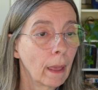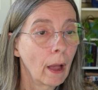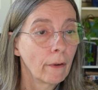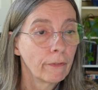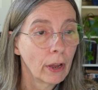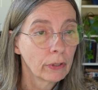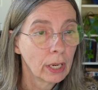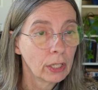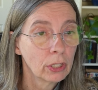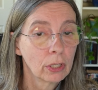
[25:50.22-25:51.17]
A
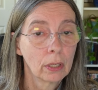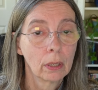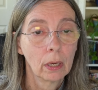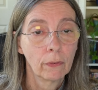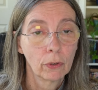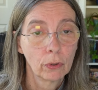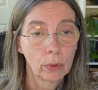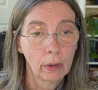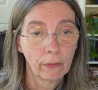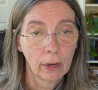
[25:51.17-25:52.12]
foundation, if you're
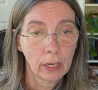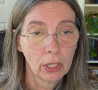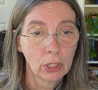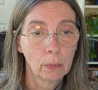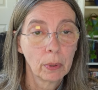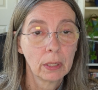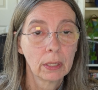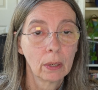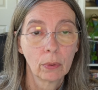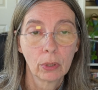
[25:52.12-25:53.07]
doing a foundation
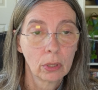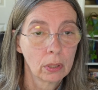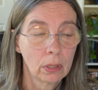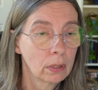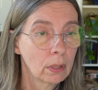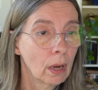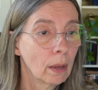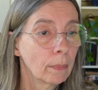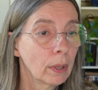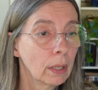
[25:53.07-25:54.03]
piecing, which this is
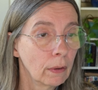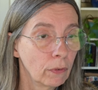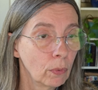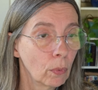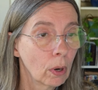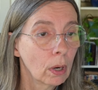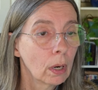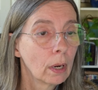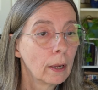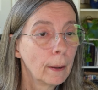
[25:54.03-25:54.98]
not, but if you were.
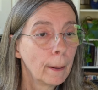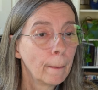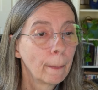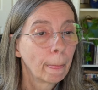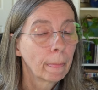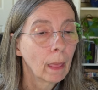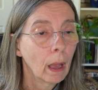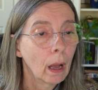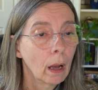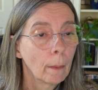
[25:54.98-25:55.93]

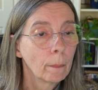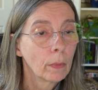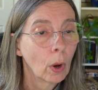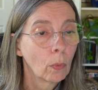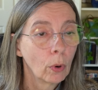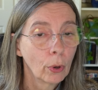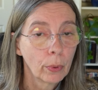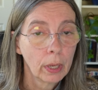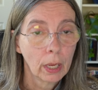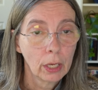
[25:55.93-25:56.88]
A
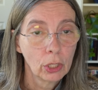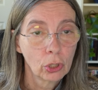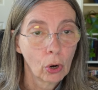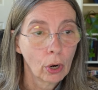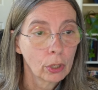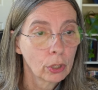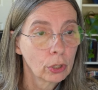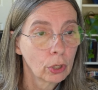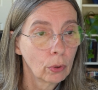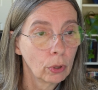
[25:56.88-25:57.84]
rotary cutting chart to
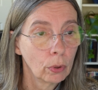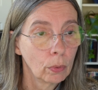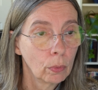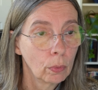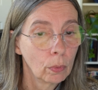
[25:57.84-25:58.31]
show you,